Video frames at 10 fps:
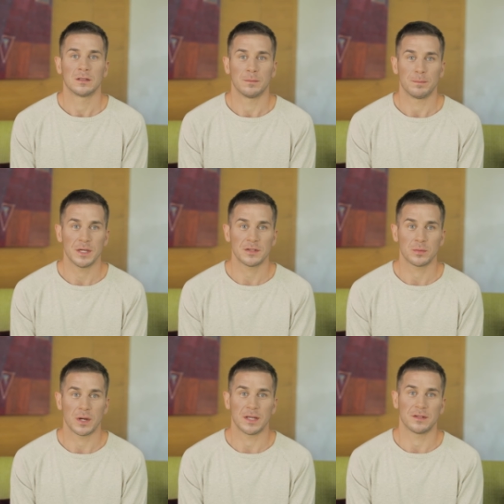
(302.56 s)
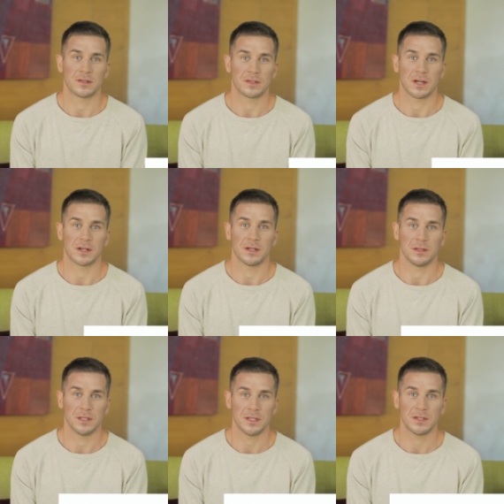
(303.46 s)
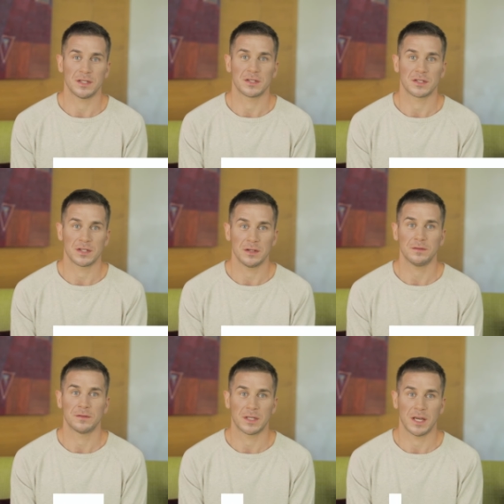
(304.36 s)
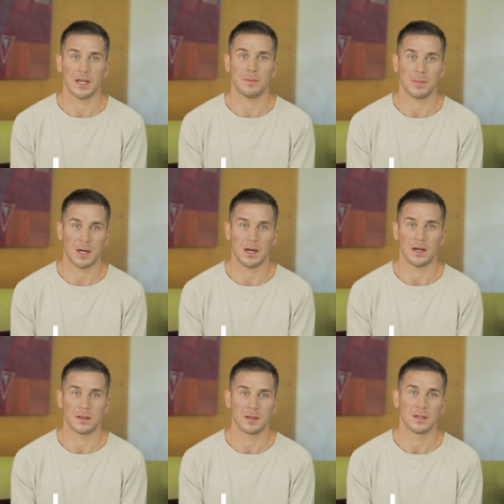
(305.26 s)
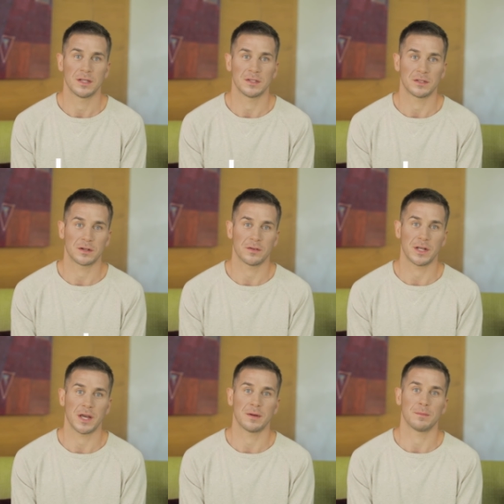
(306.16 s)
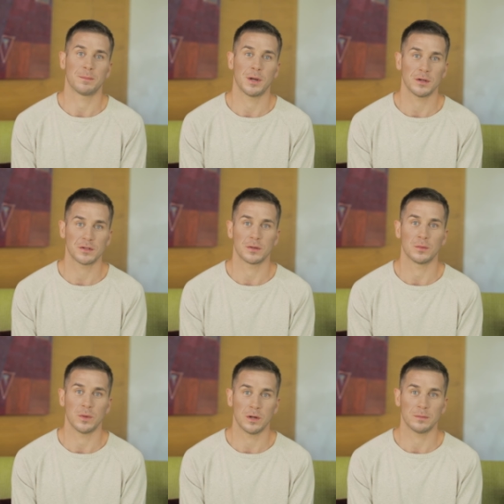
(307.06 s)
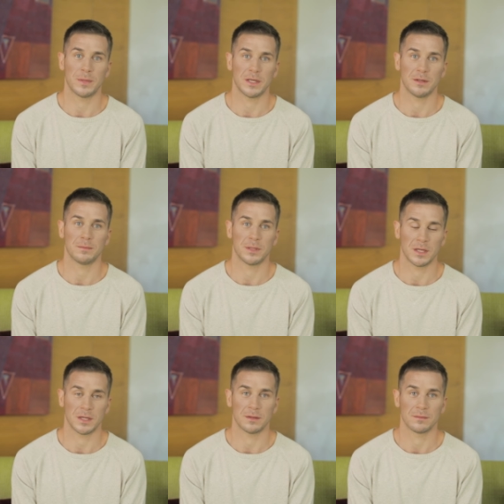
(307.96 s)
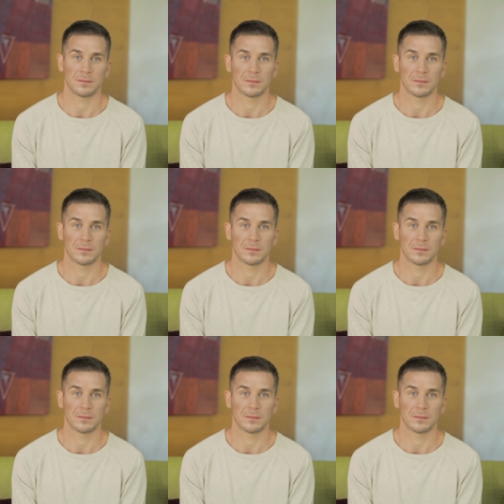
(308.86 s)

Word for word: The best way to start a holistic self-care path is to create a personal well-being plan.